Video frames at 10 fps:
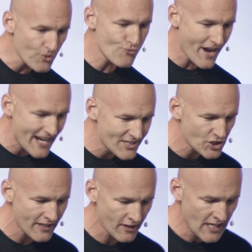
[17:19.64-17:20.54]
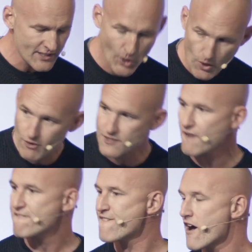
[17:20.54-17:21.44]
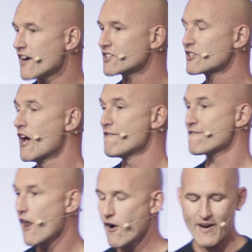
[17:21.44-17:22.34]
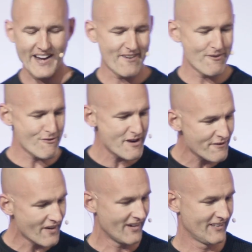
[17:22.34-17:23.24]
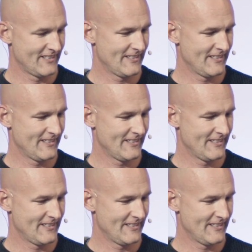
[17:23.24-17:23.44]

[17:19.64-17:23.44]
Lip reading: a raging torrent, a fast-flowing river.